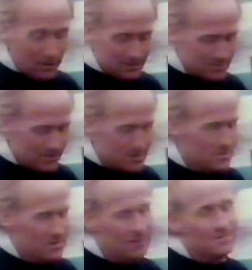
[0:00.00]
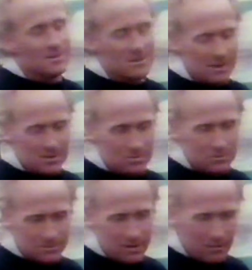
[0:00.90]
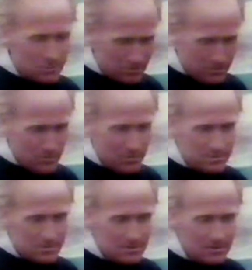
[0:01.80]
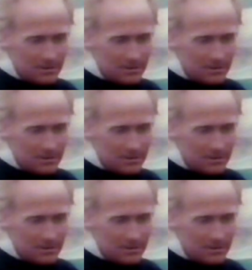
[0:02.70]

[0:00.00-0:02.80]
well, as far as we know, it's a six-oared rowing boat.